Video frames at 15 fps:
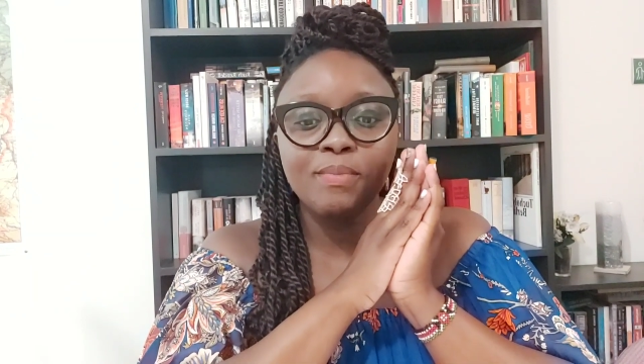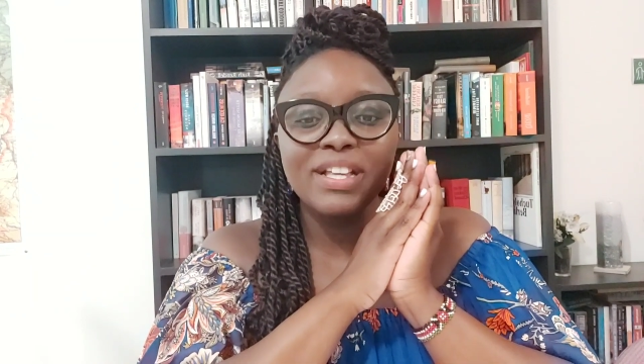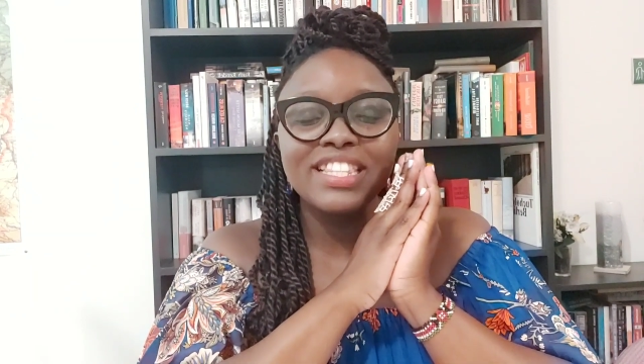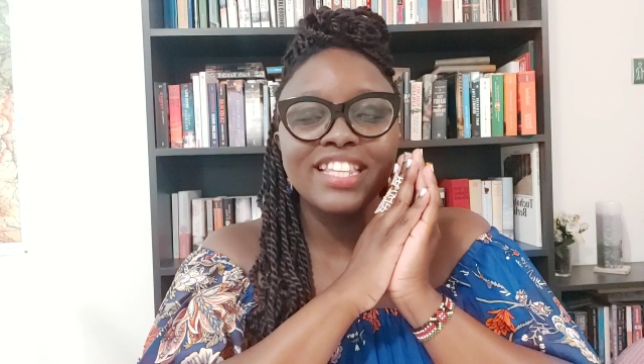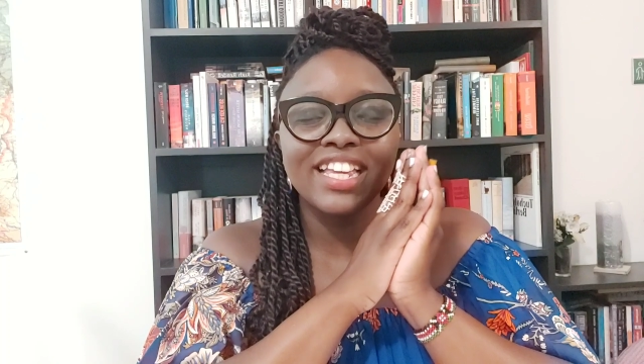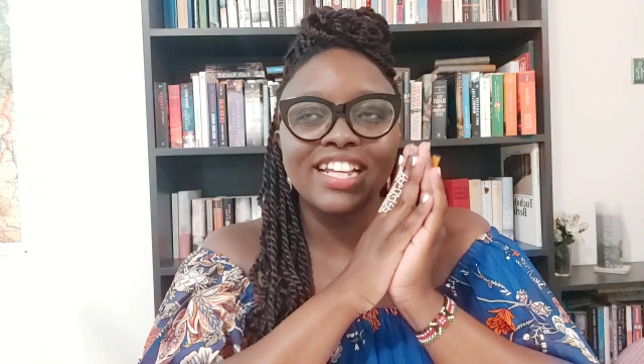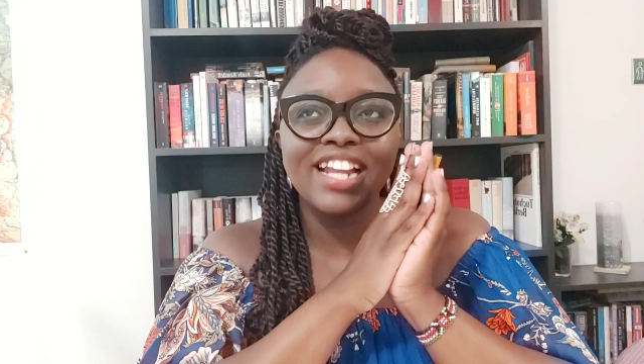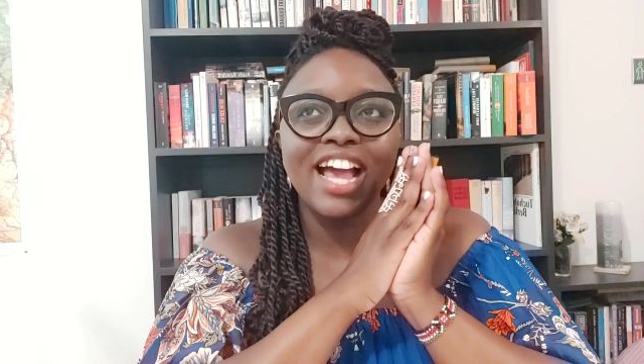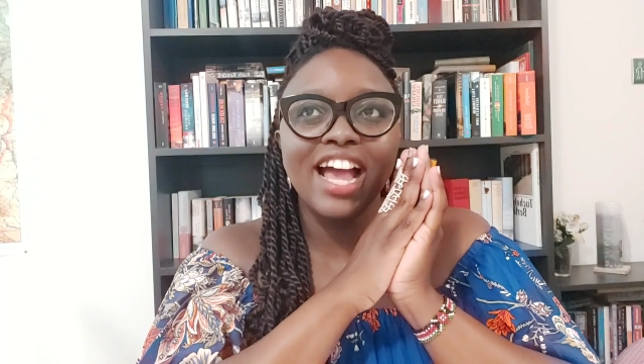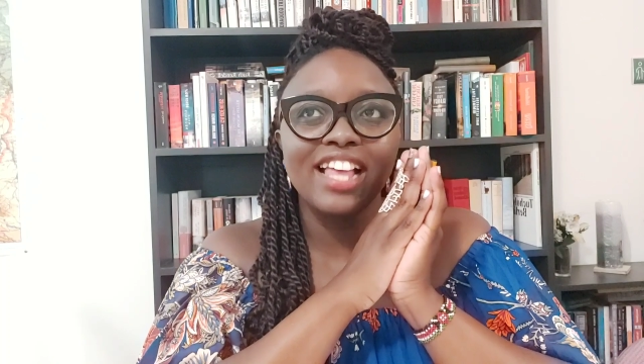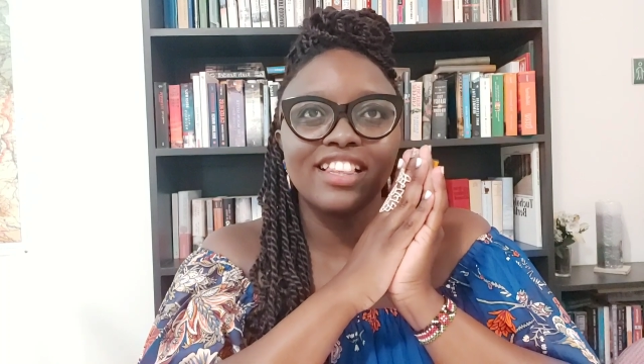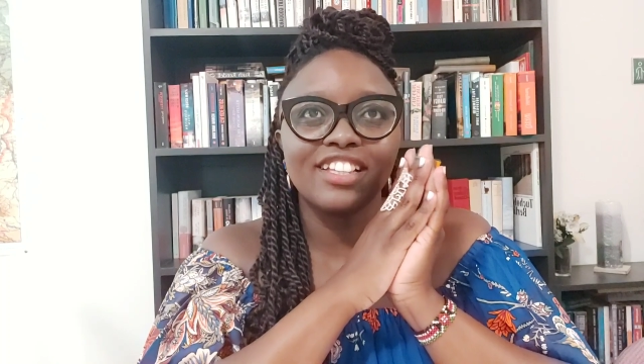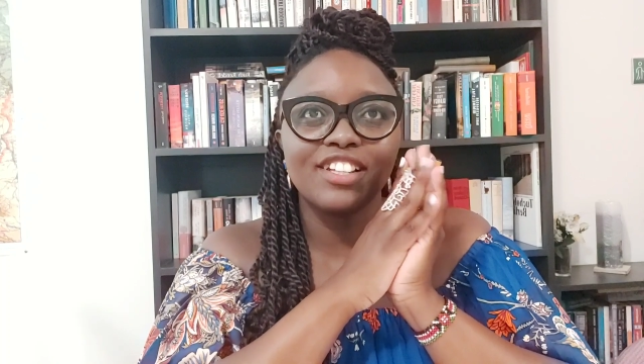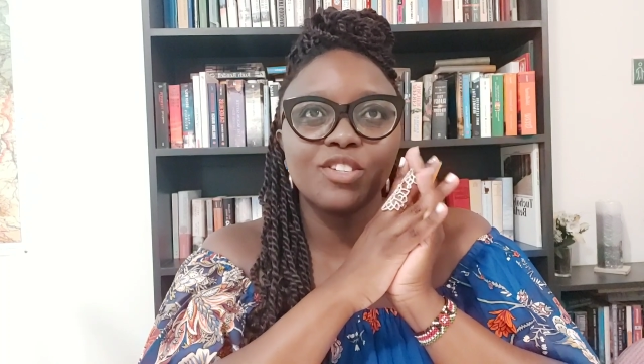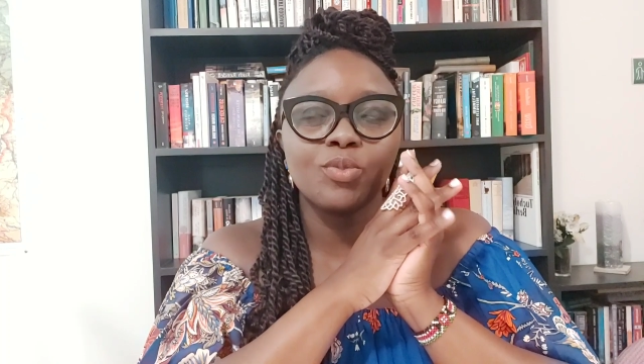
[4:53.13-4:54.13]
My second
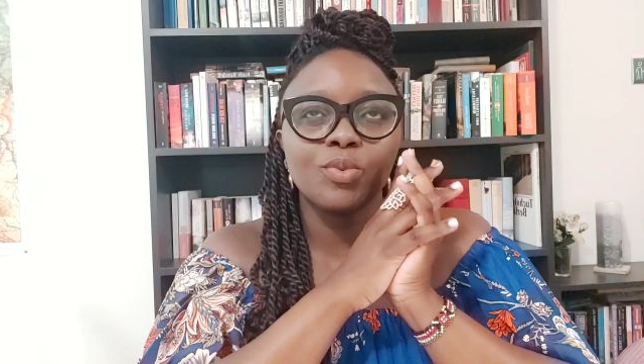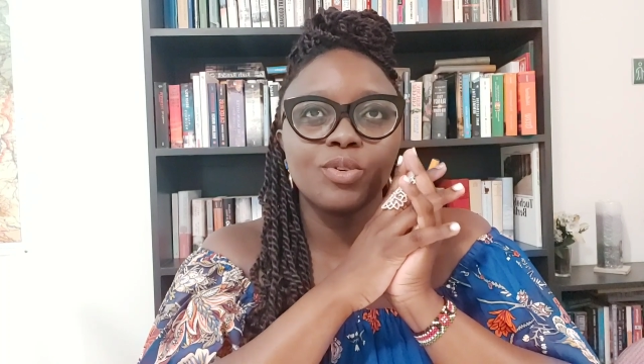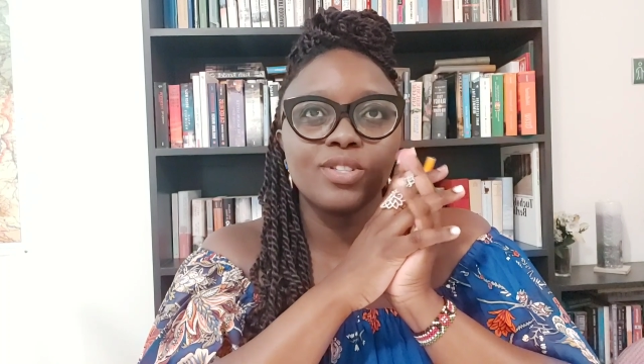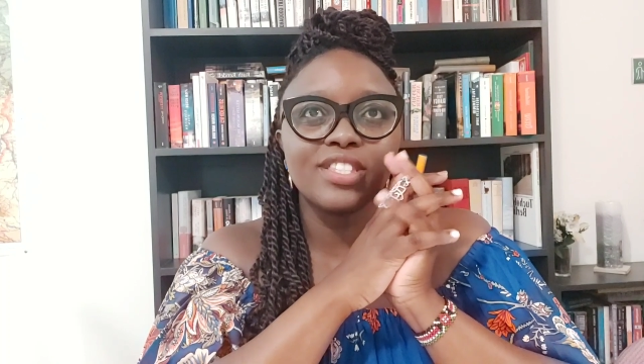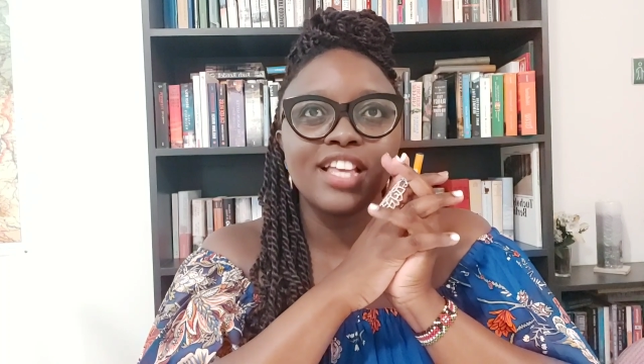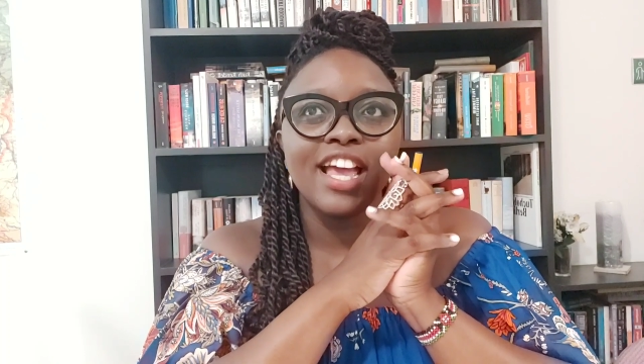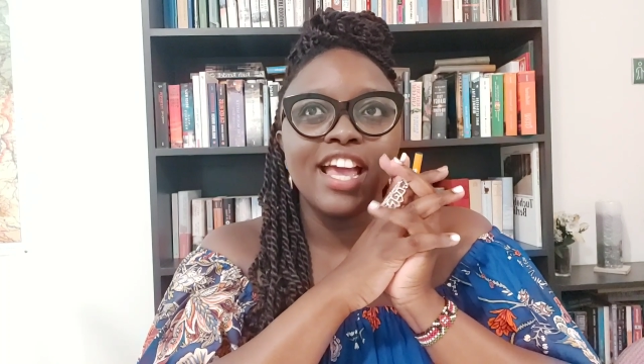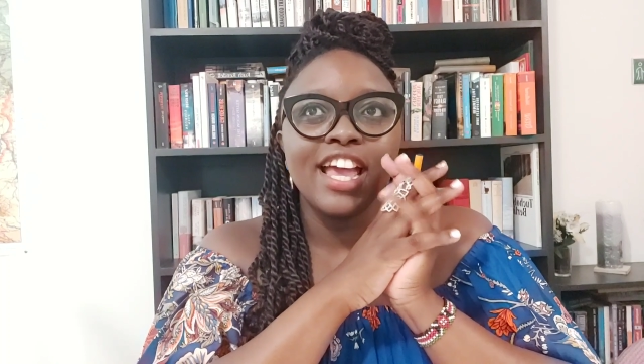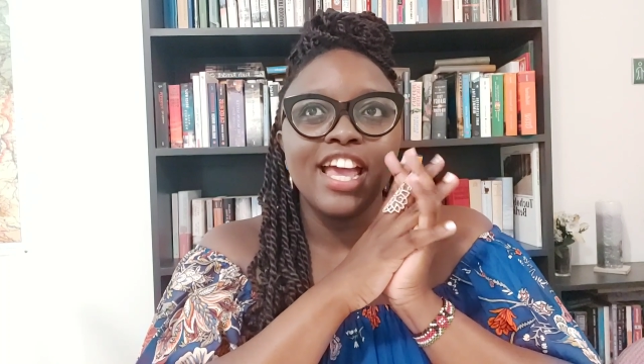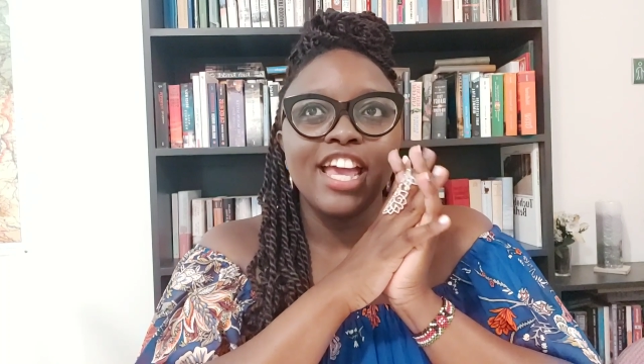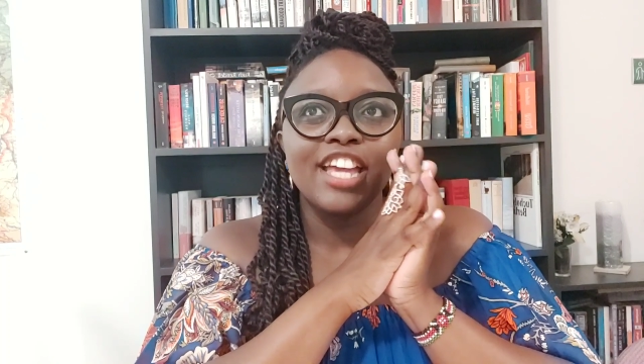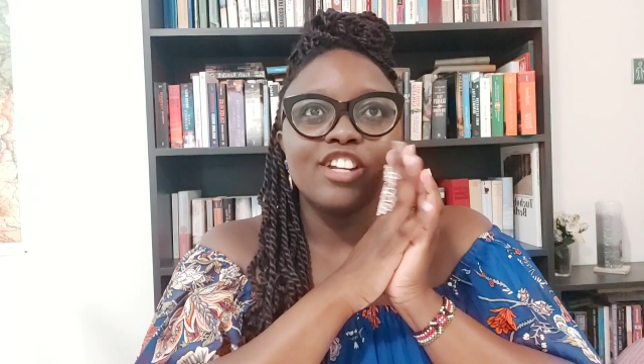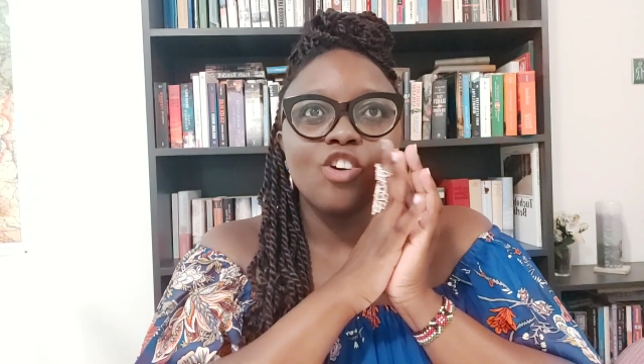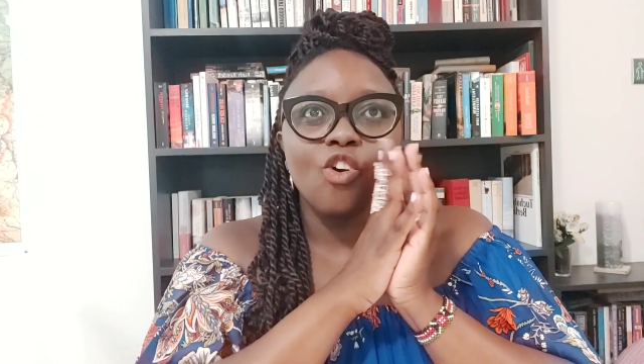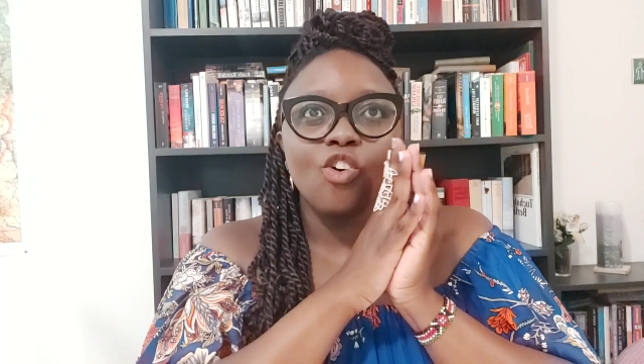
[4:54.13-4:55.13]
highlight was
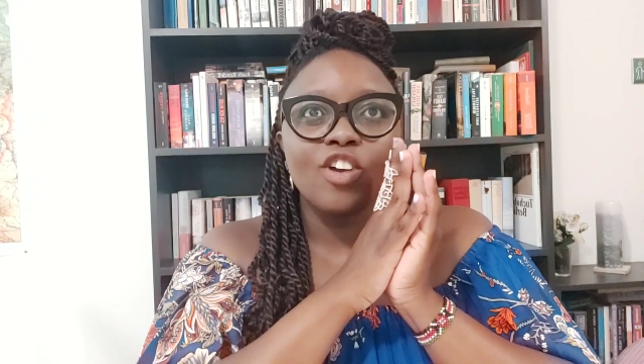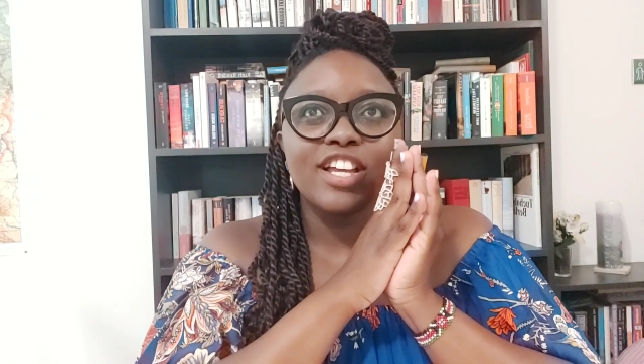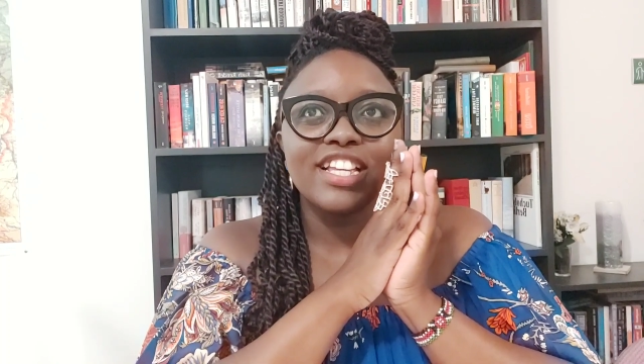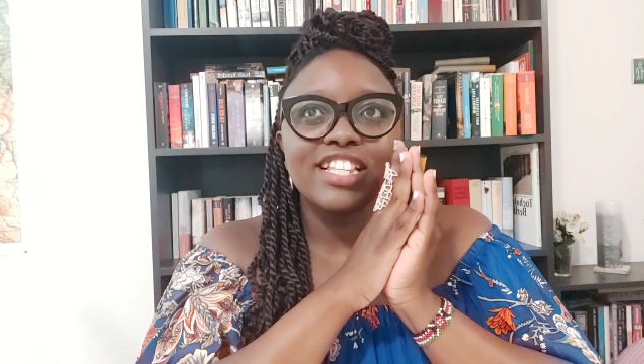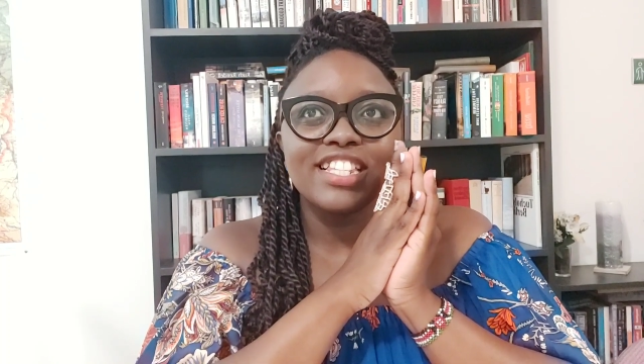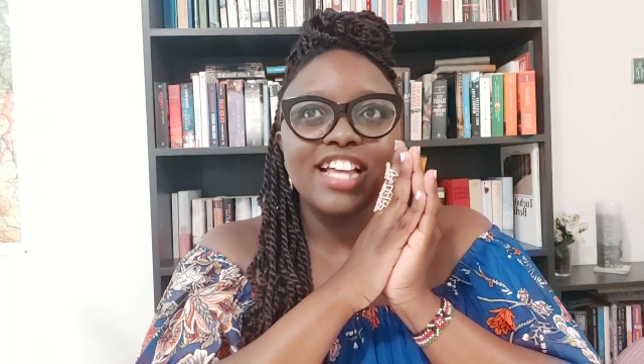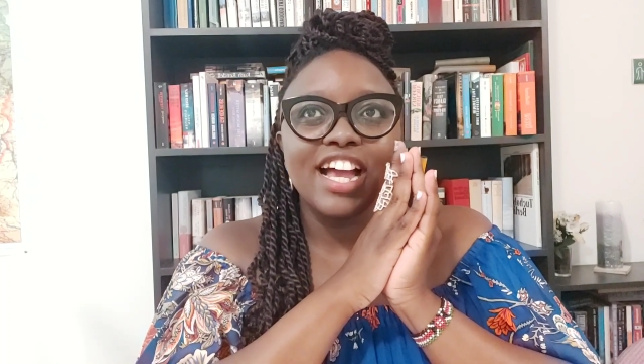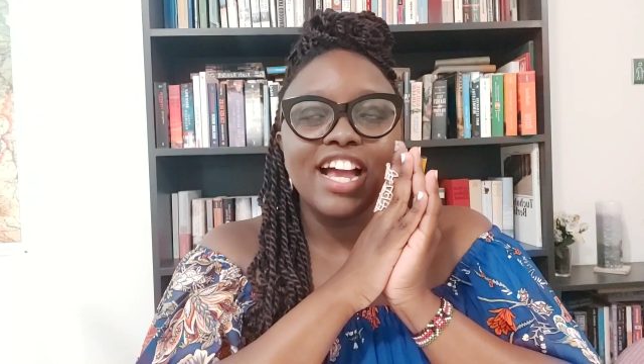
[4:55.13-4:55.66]
in August